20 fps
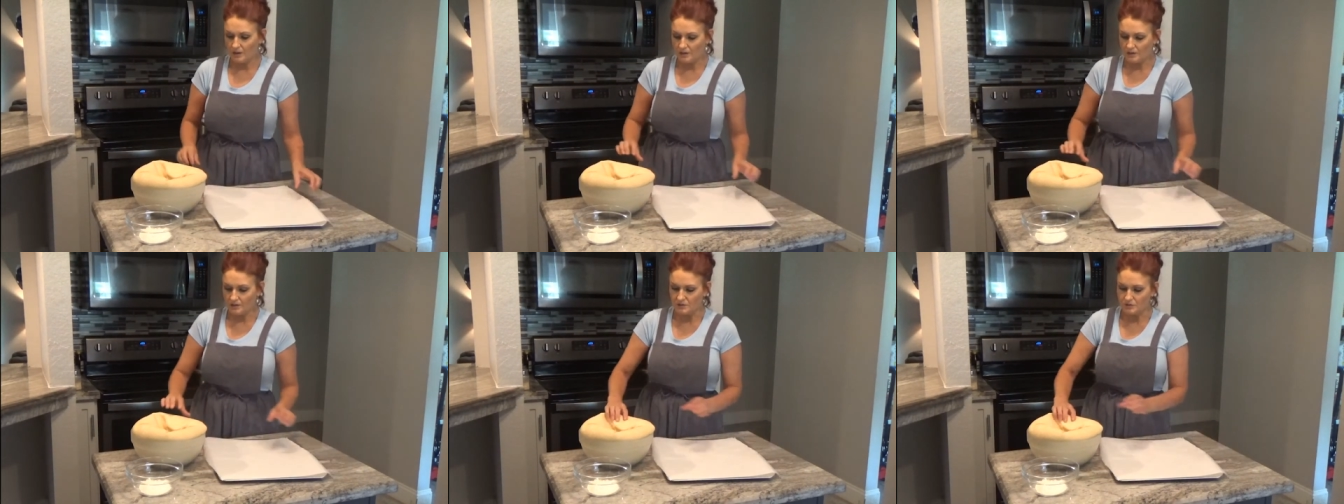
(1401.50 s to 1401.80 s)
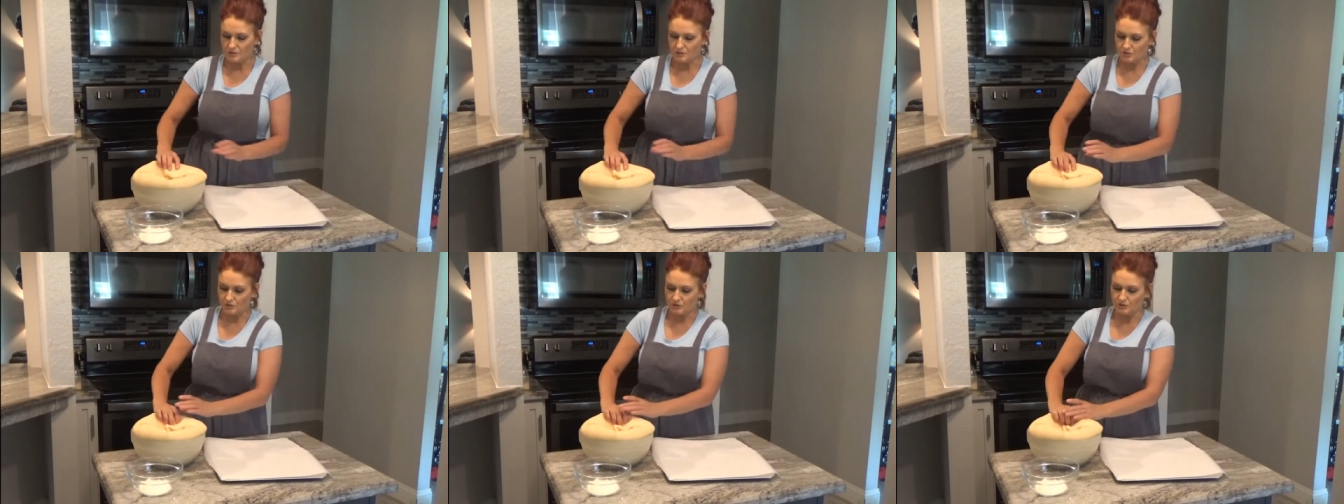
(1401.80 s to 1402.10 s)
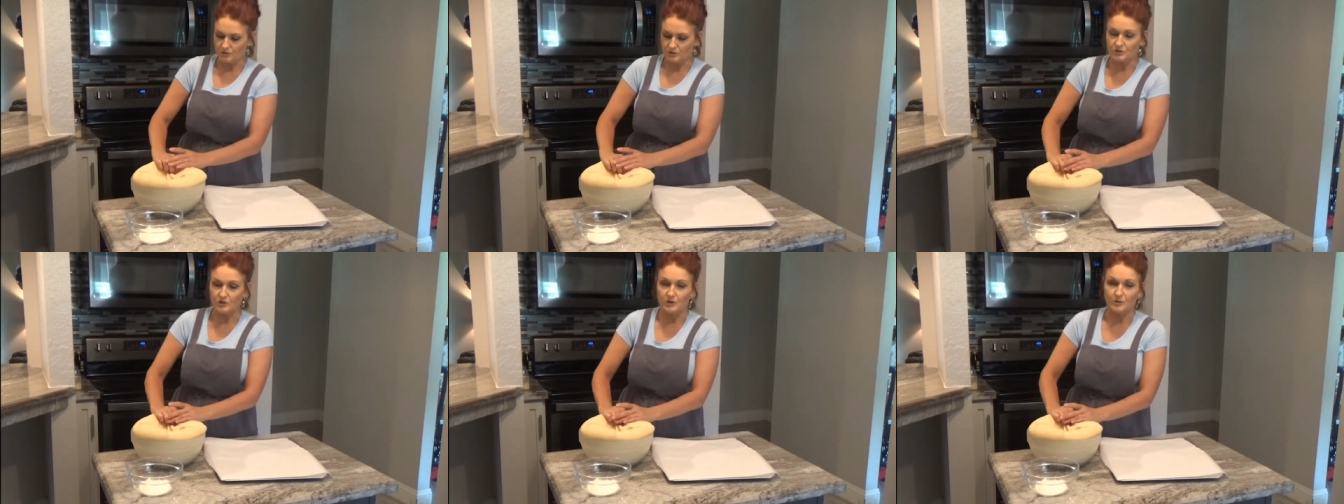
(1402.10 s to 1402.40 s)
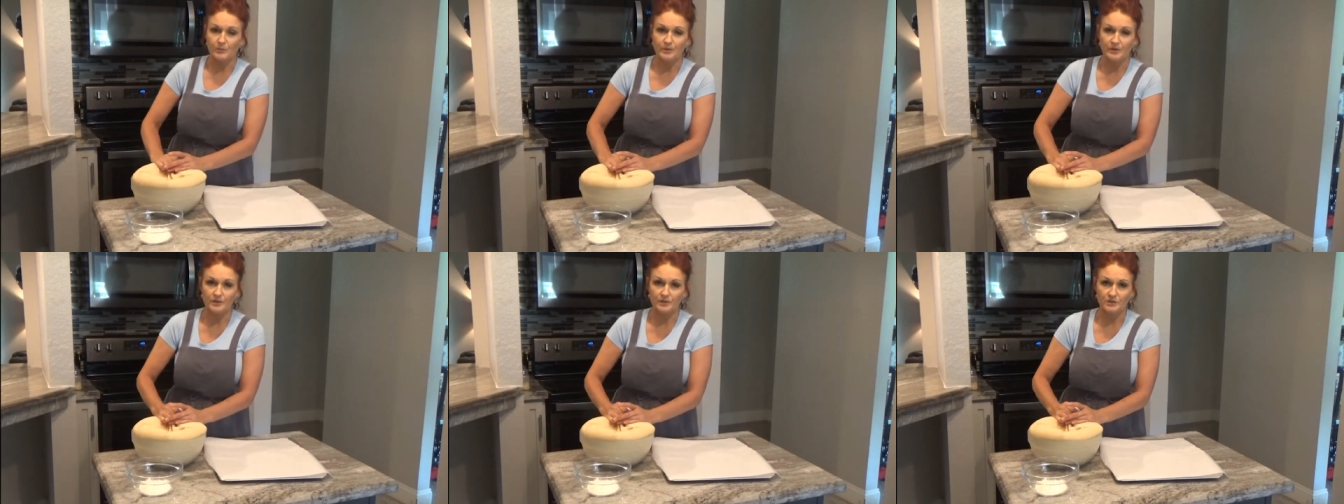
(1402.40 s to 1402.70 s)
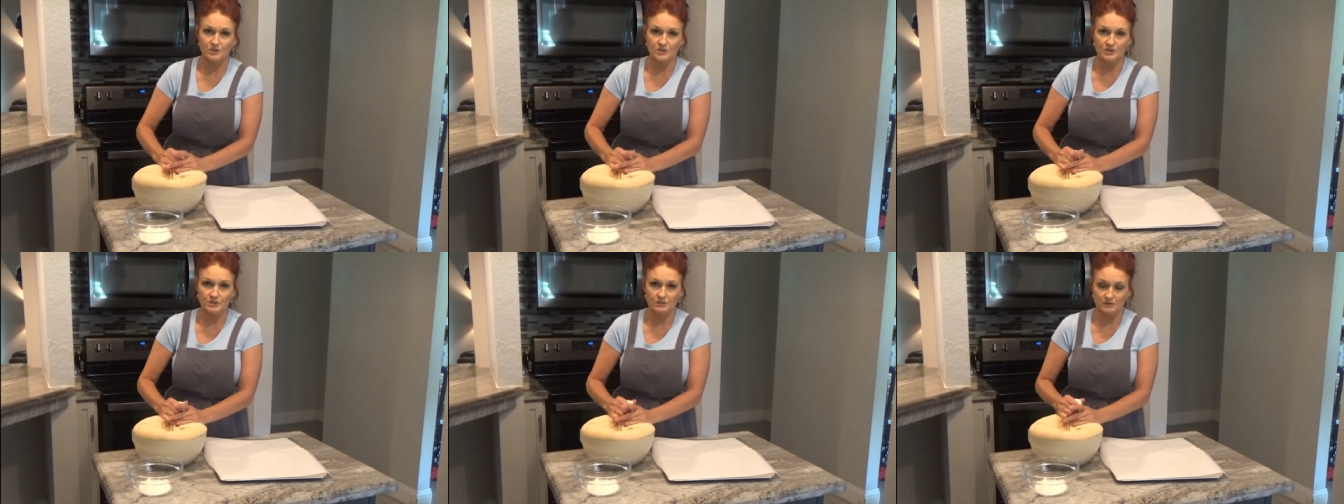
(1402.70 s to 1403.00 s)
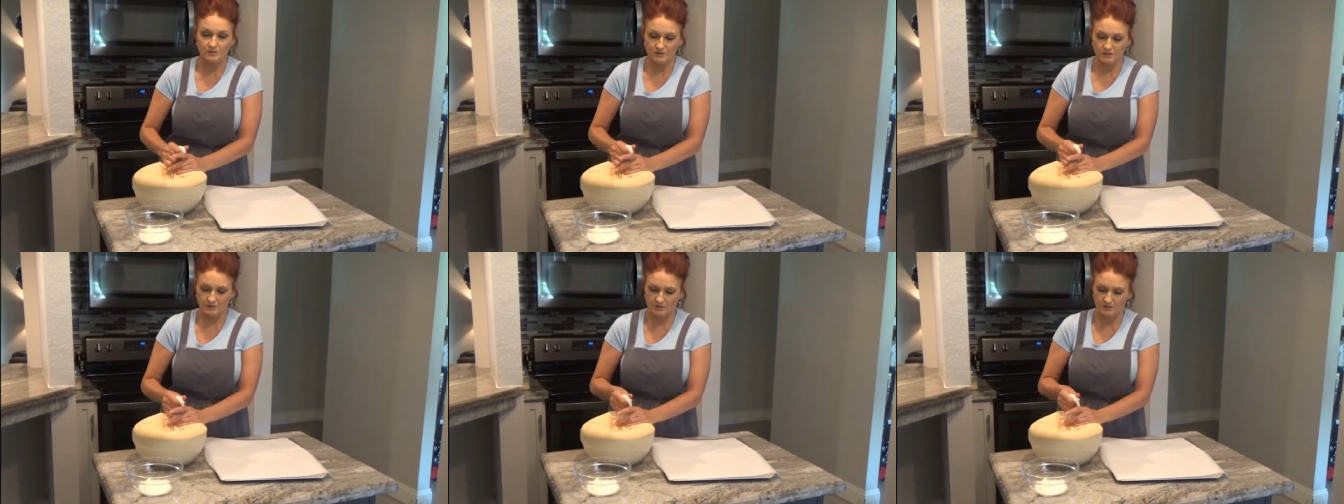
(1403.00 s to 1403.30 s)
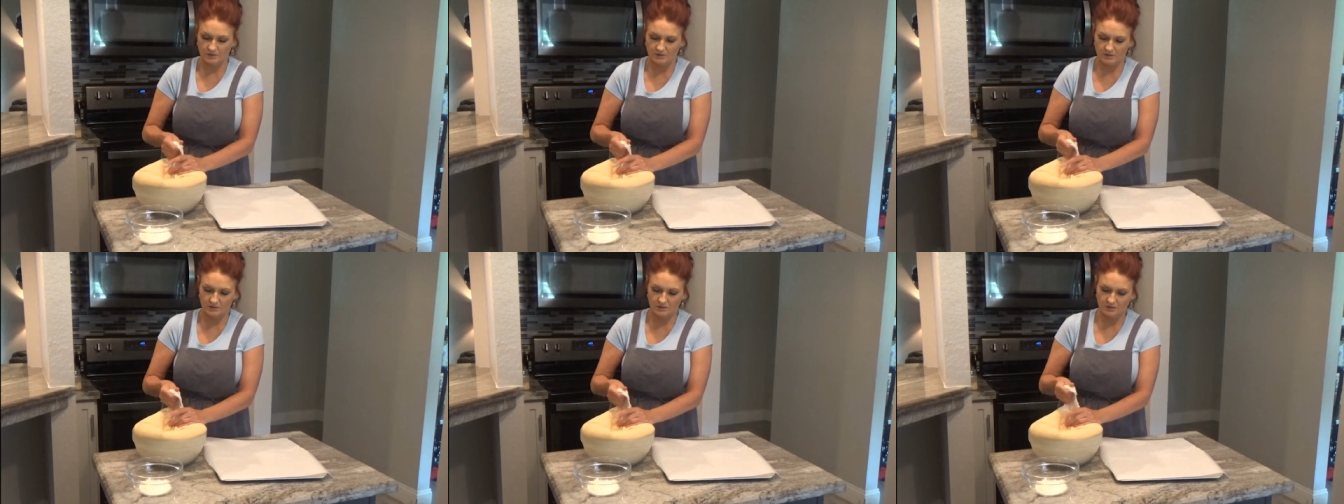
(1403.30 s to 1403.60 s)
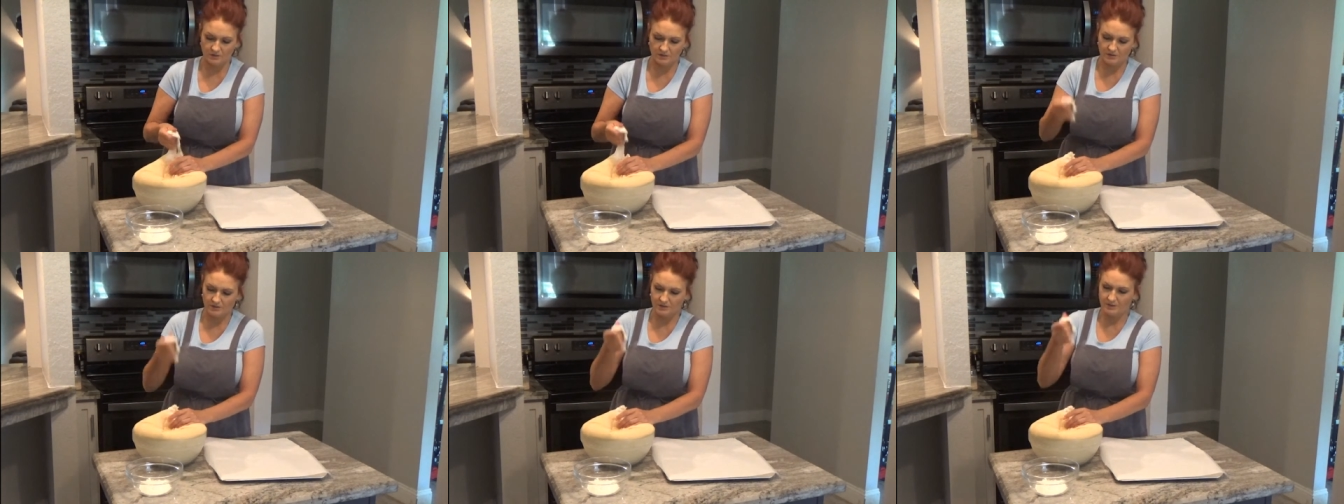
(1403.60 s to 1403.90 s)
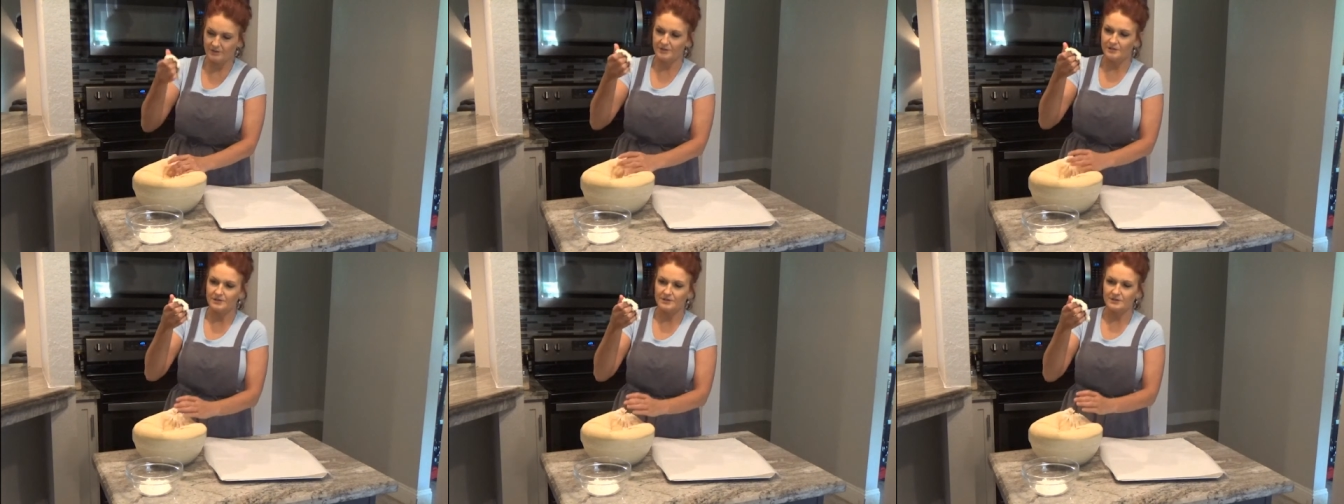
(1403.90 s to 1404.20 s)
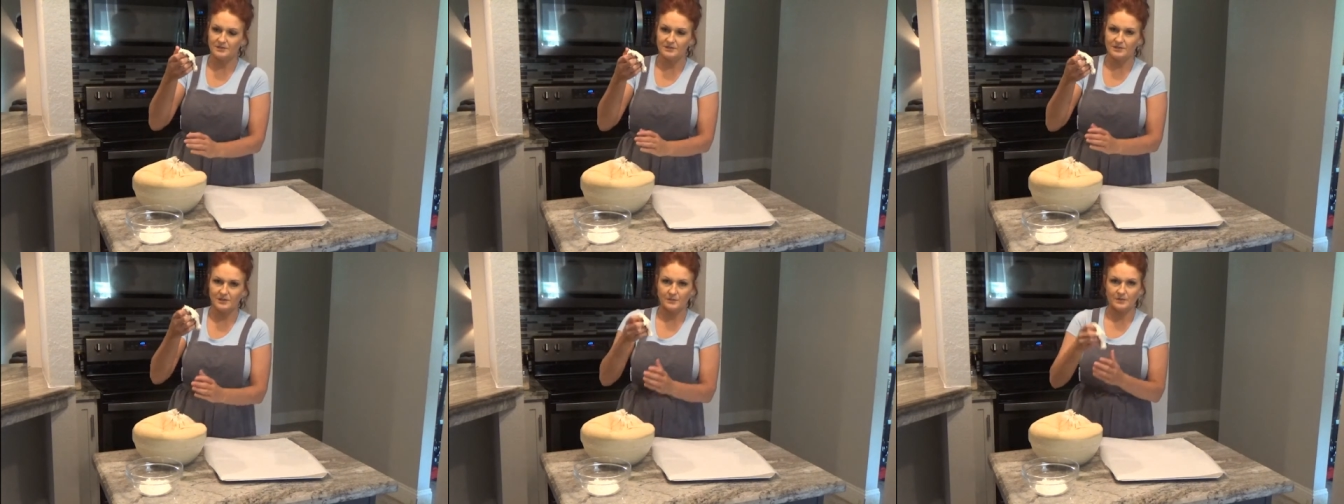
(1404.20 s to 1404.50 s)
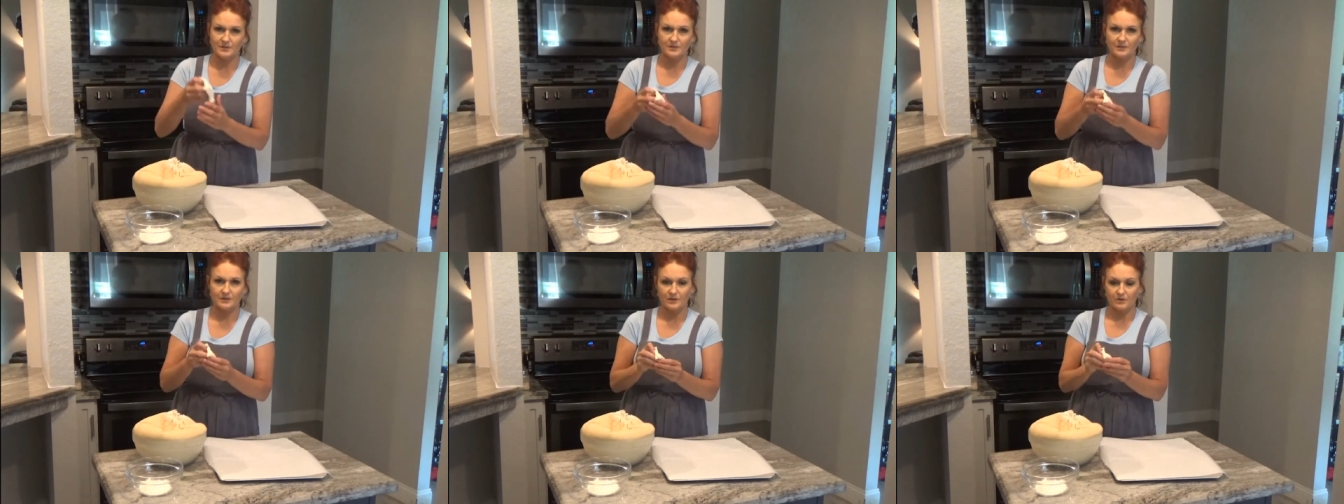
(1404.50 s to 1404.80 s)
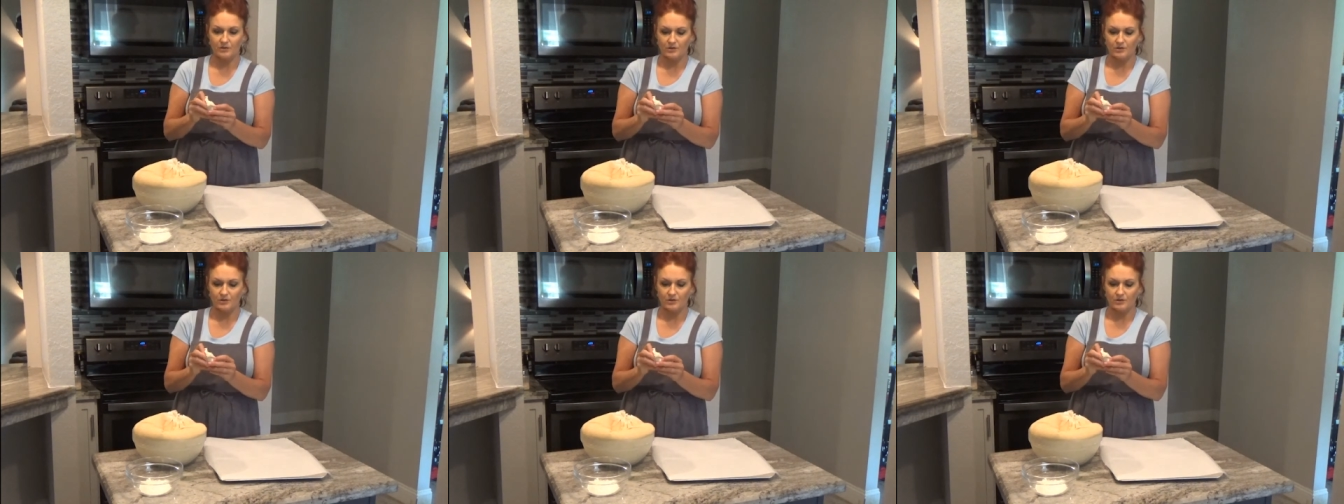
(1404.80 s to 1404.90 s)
is you're going to start pinching some of the dough